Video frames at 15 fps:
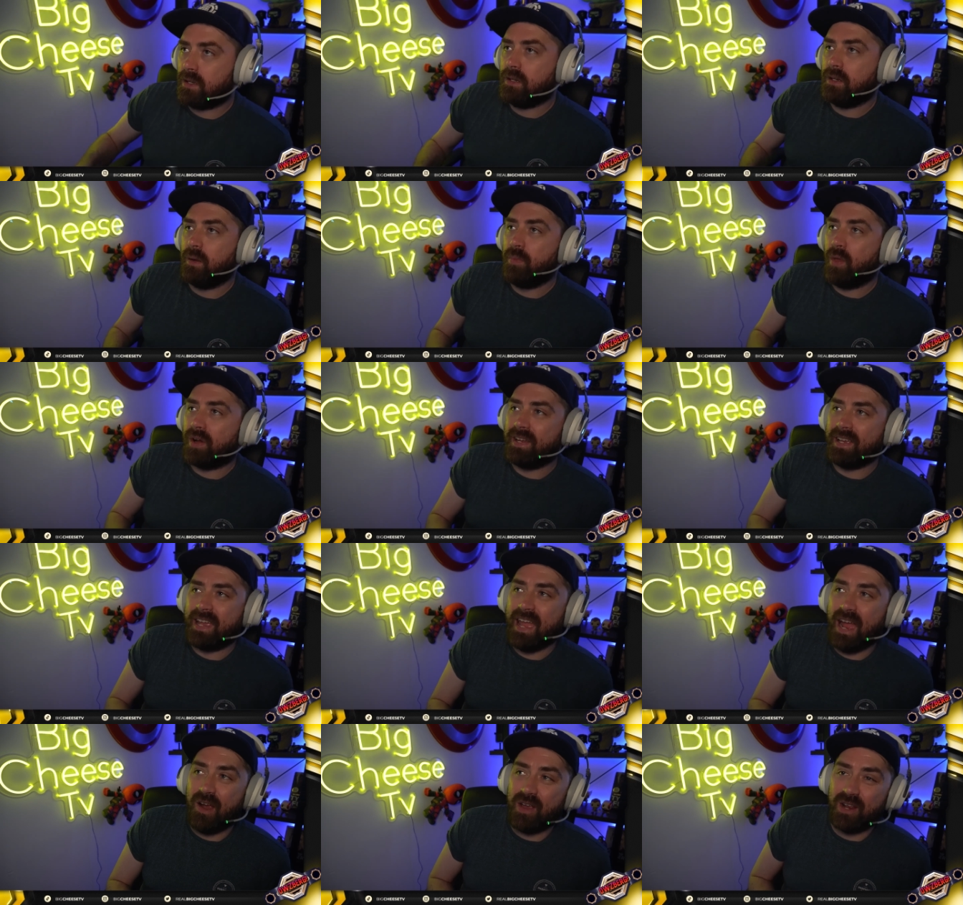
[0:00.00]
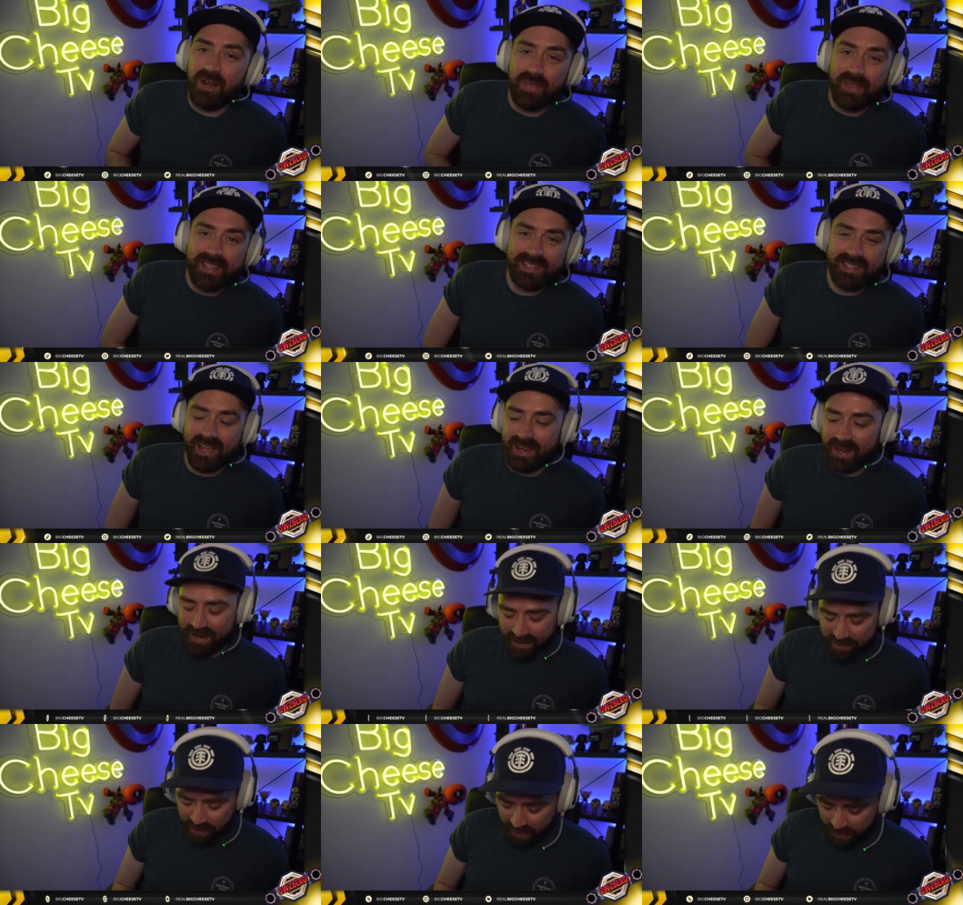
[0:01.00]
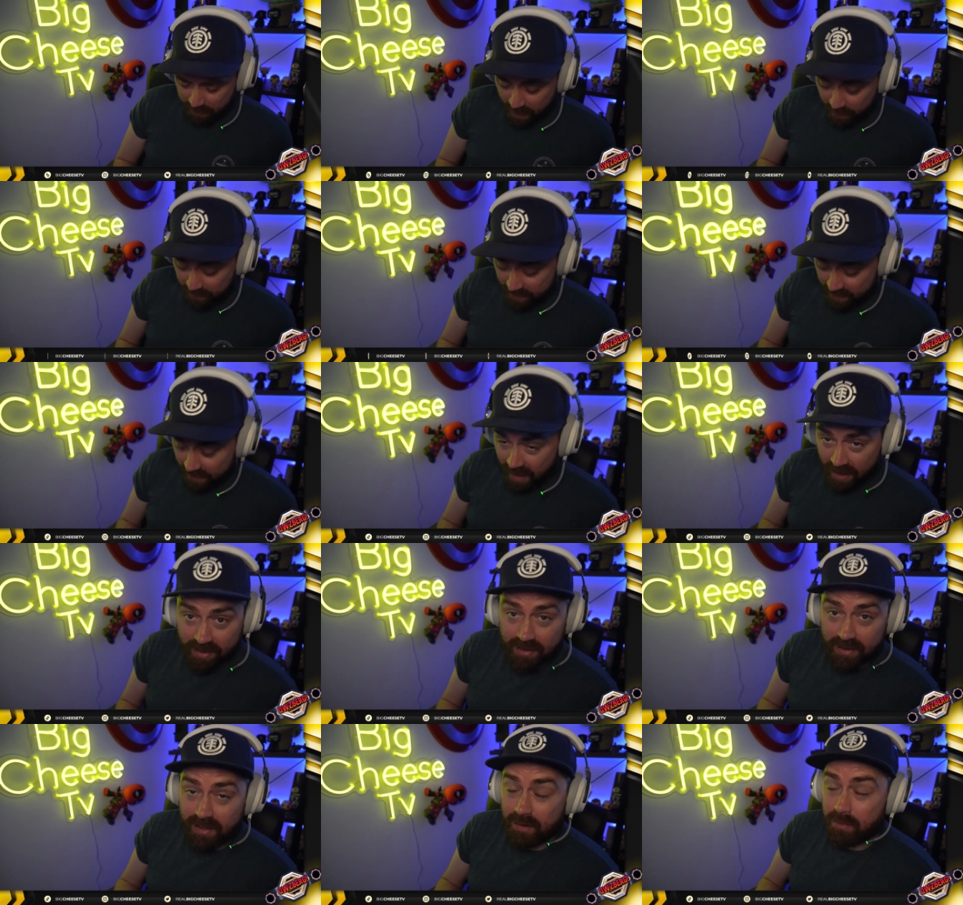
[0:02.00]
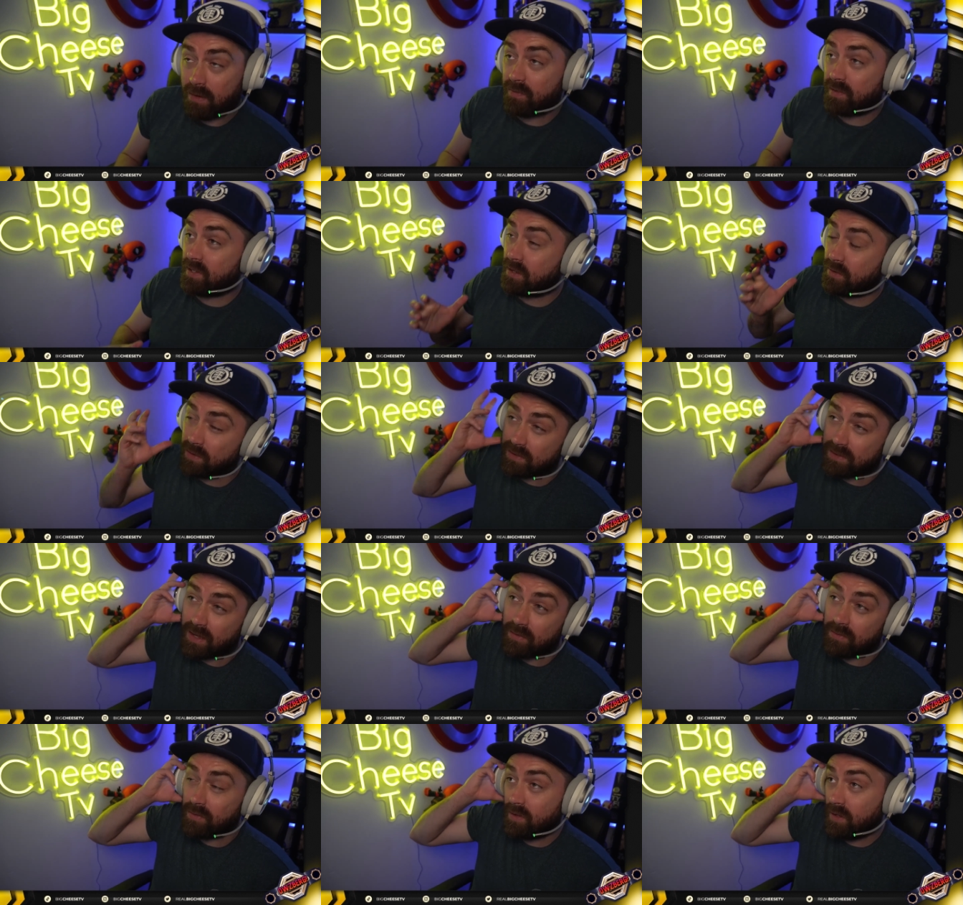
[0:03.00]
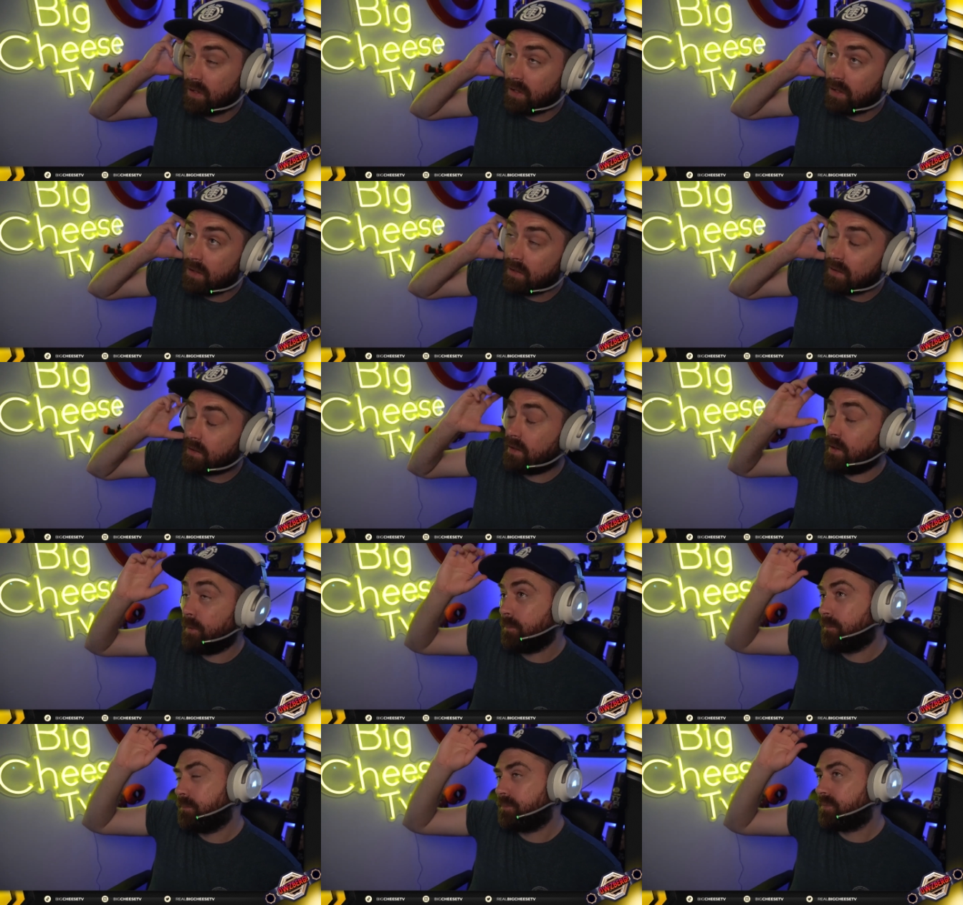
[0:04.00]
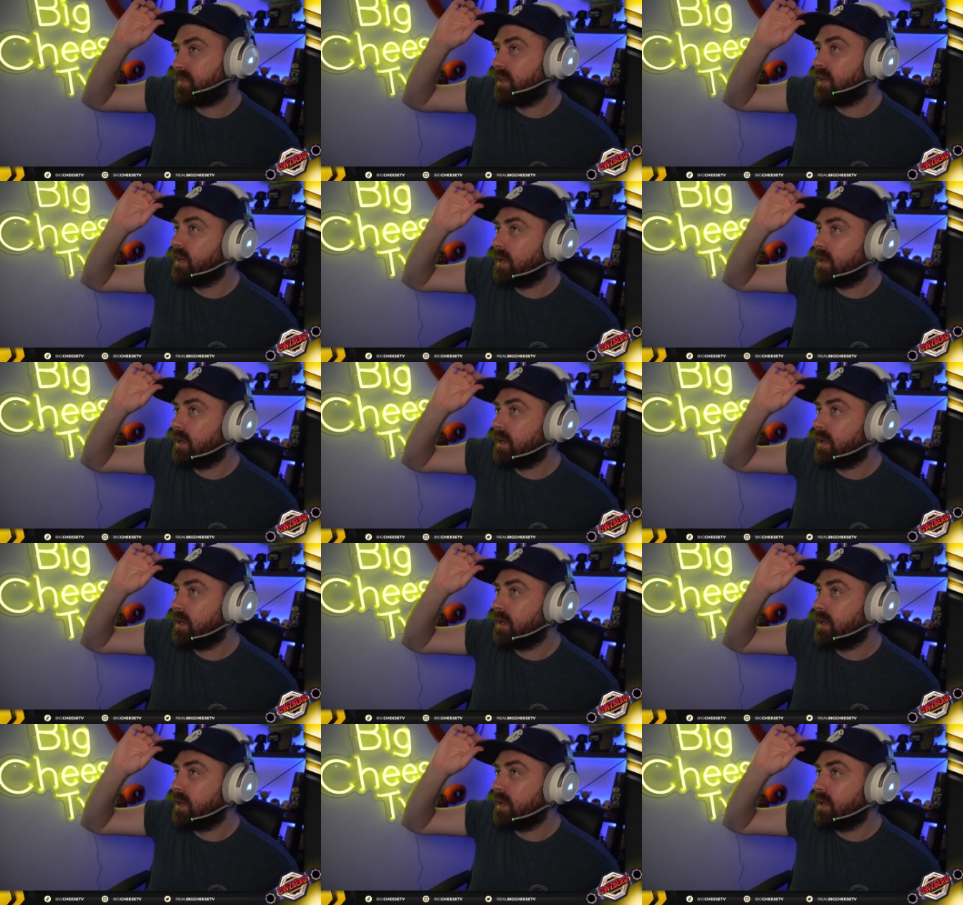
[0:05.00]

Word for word: I'm not going to carry on this diet, guys. I like going out for dinner. I like going out for dinner and stuff. You know?